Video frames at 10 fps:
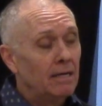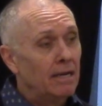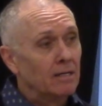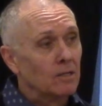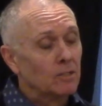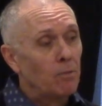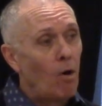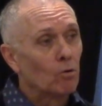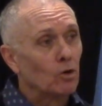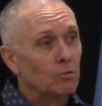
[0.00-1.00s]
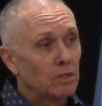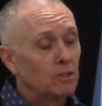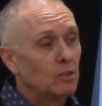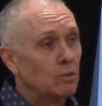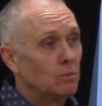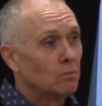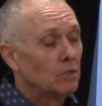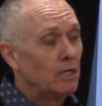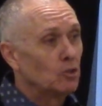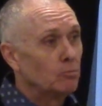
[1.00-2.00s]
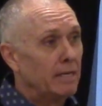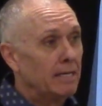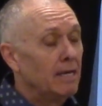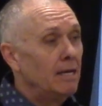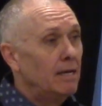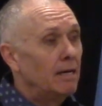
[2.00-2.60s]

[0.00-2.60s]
in a small group Sunday school teachers meeting,